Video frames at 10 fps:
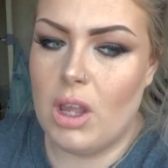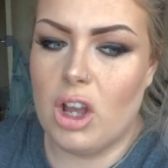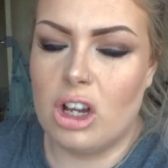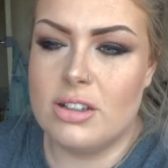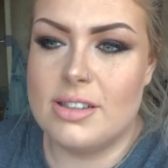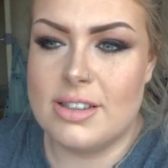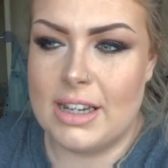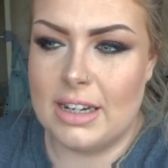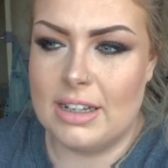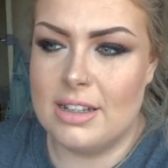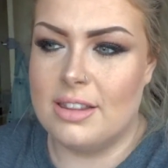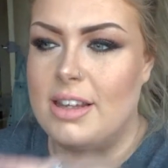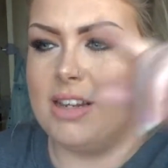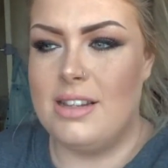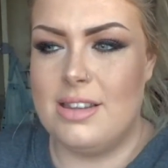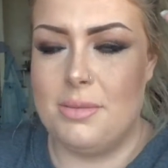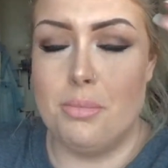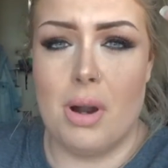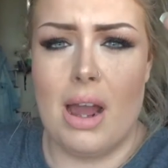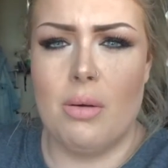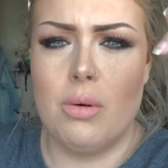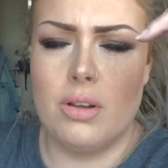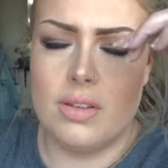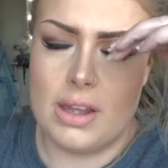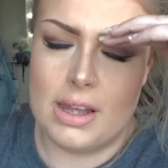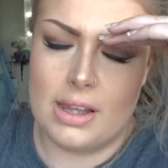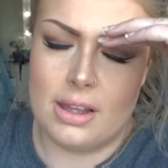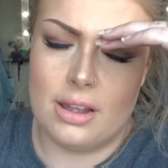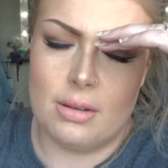concealer, the brown one, the